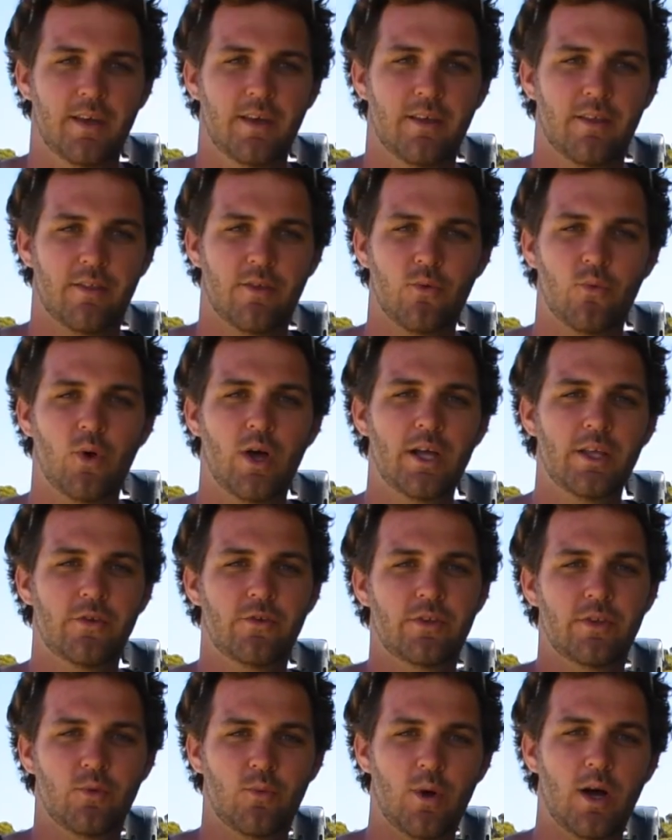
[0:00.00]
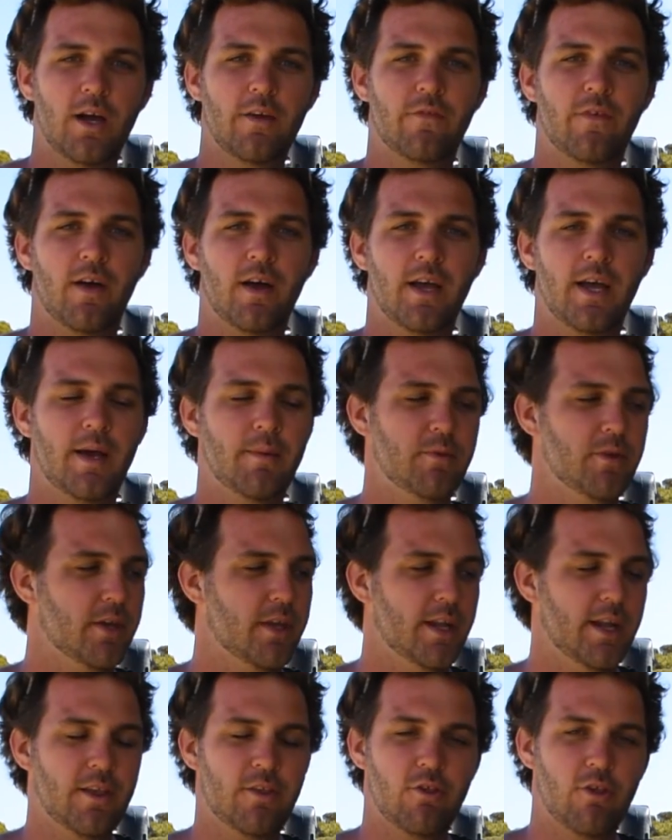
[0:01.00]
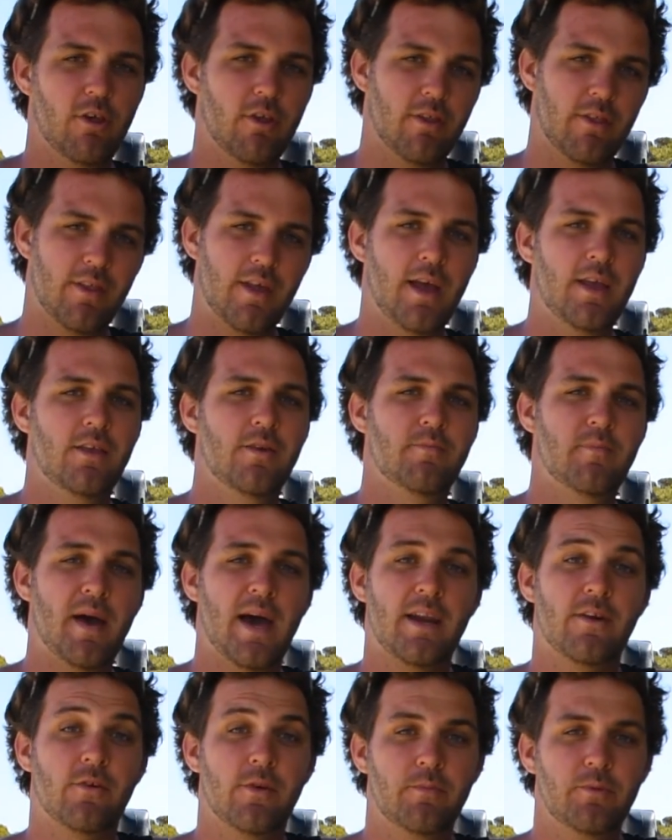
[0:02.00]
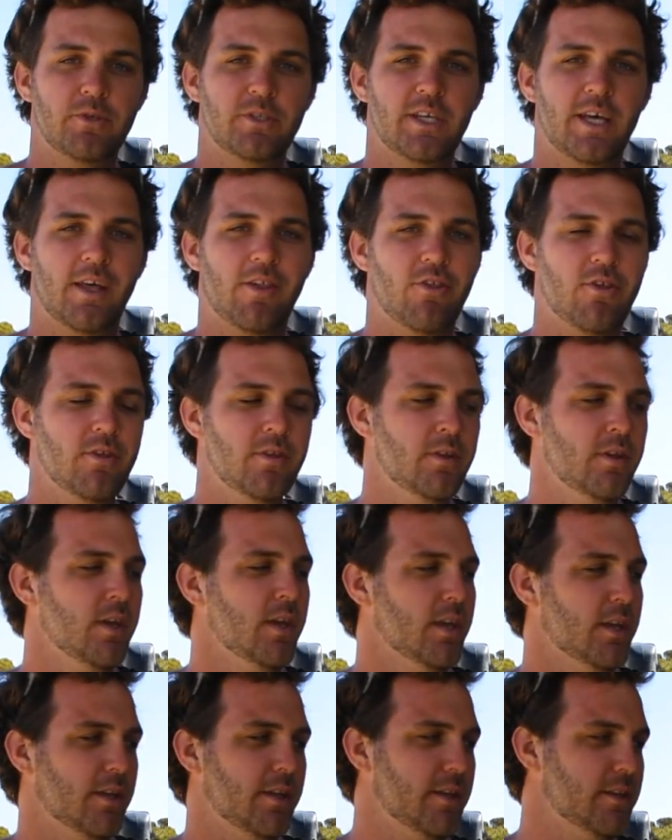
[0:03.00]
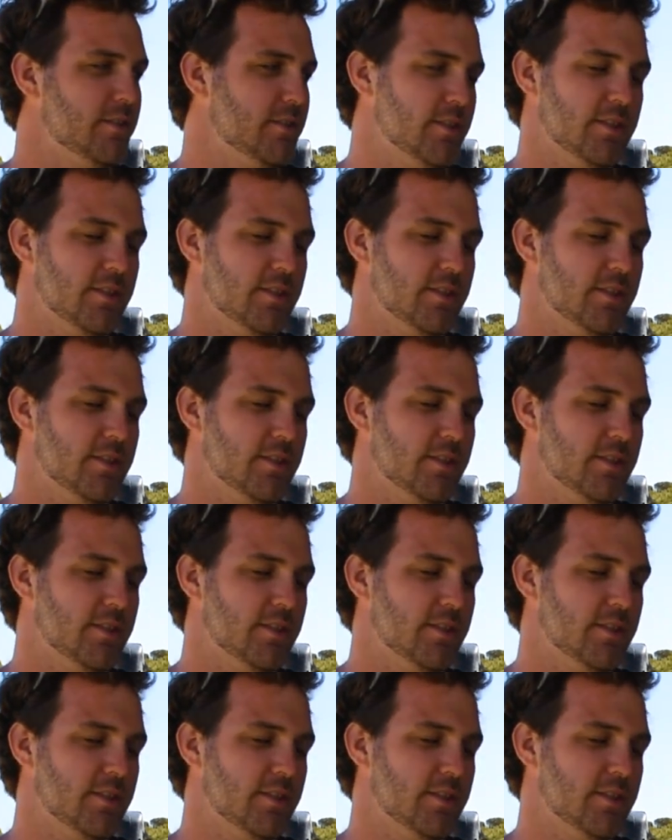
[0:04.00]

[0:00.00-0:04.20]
So while you're in the Wi-Fi app, you can actually set your battery protection. These